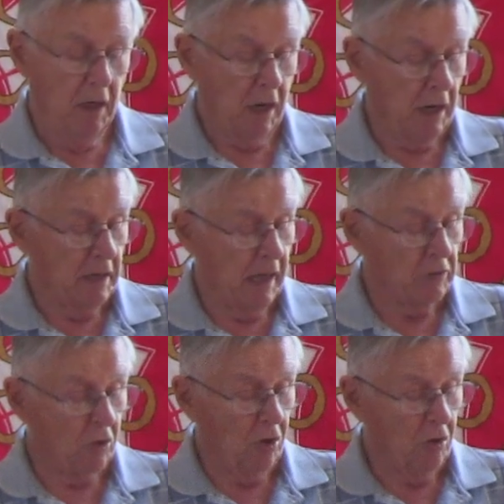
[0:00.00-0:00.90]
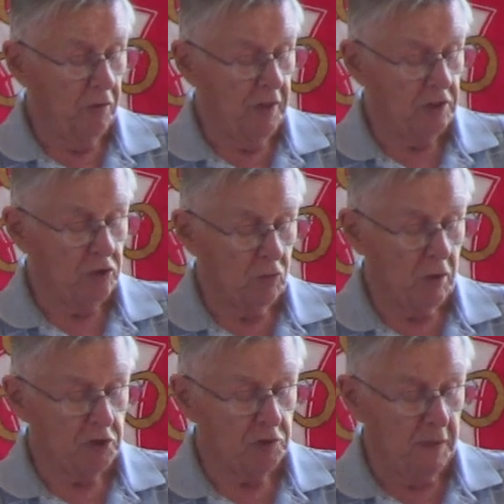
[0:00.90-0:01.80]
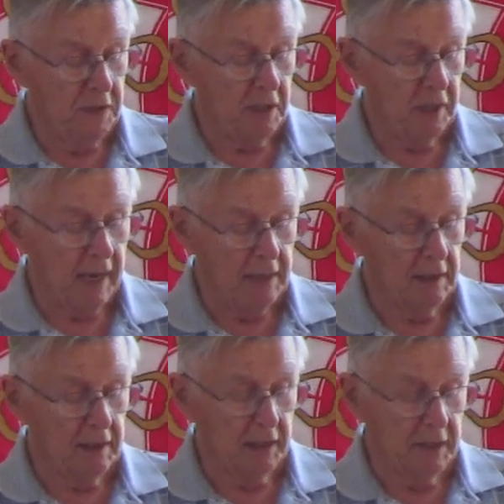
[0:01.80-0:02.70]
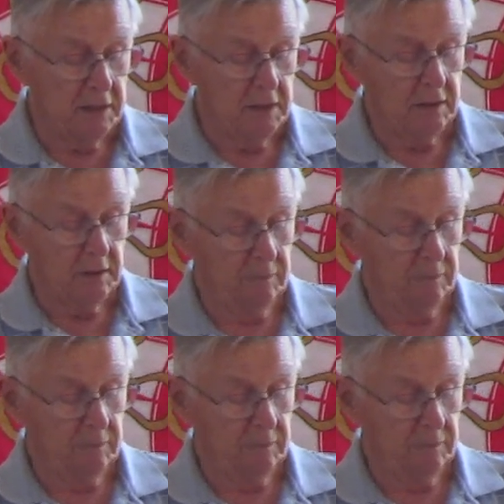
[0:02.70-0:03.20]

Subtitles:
"Are not all these who are speaking Galileans?